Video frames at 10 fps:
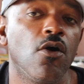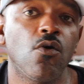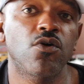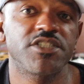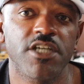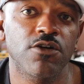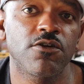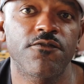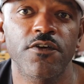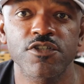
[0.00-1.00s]
or sell
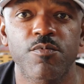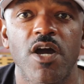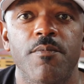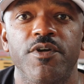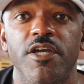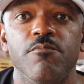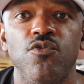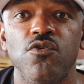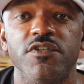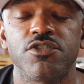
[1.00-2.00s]
your first property and
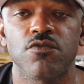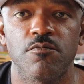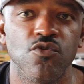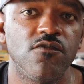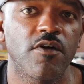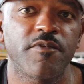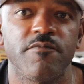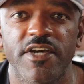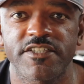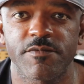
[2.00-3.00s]
move into a move-up
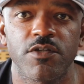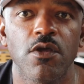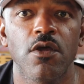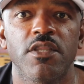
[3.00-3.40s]
investment